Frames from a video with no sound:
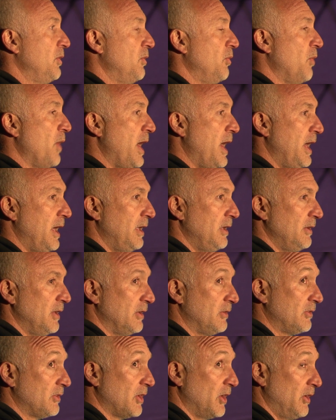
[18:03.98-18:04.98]
way
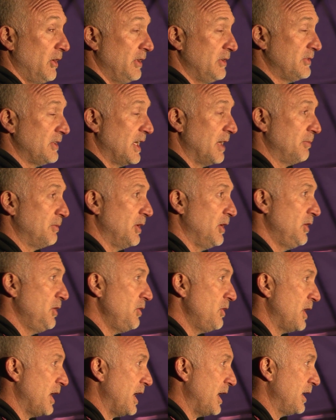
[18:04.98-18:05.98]
that's currently set up to
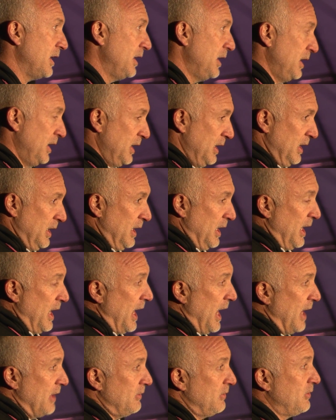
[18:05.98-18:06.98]
do that.
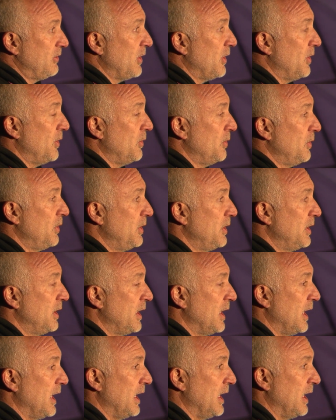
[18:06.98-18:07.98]
And so
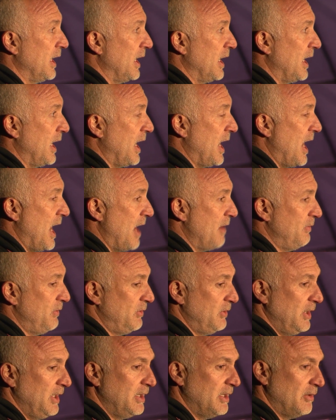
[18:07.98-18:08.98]
I've
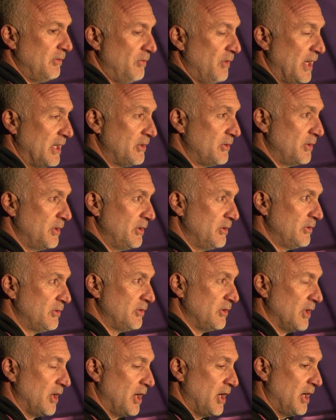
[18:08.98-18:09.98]
seen that
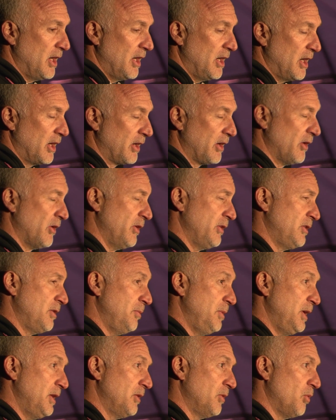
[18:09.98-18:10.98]
veterans are going to
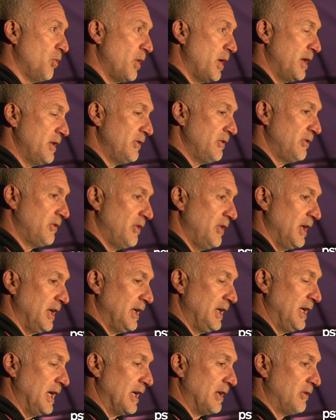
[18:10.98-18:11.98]
be the ones
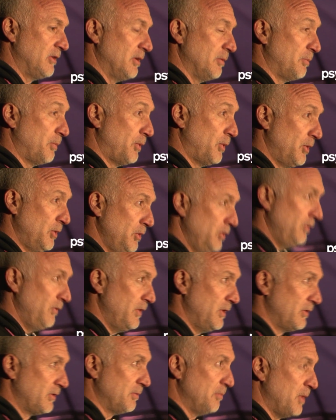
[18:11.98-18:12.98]
that get to prove
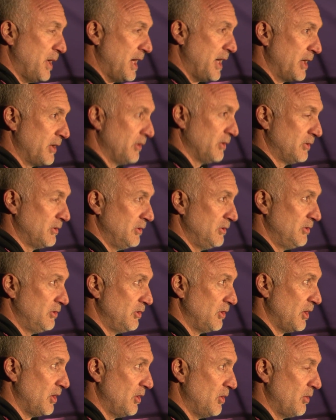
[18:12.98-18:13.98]
this model, to
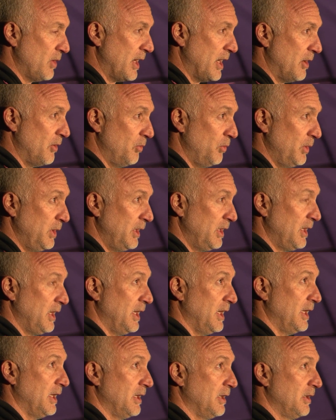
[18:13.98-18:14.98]
show how we
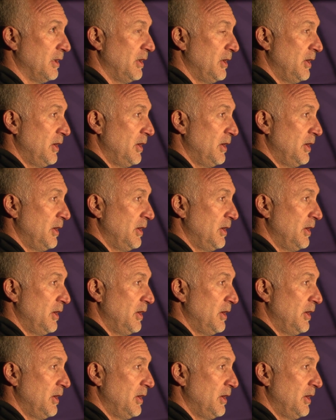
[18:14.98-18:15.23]
can